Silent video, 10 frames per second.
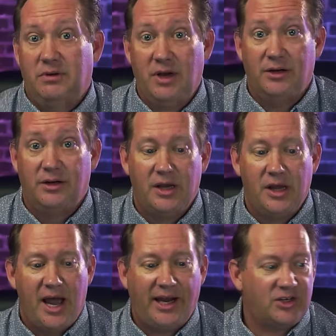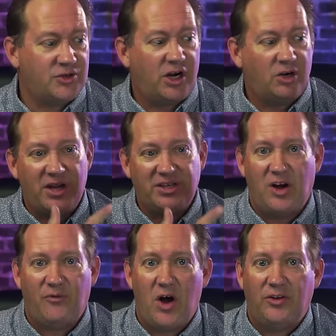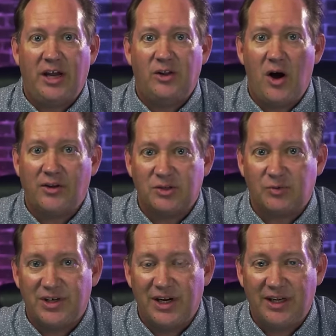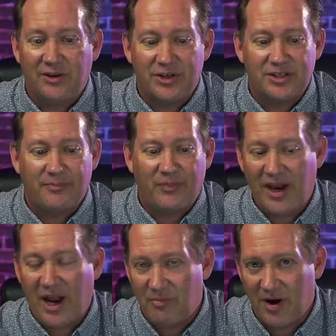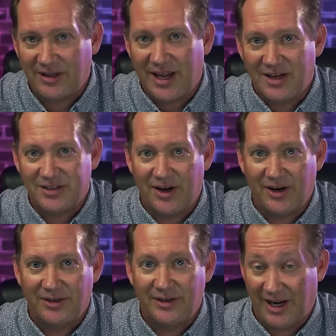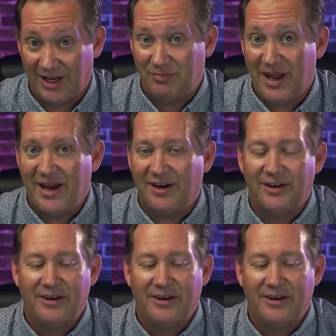I get triggered by stuff all day long, and it's ridiculous. Then I podcast on it, and I get paid.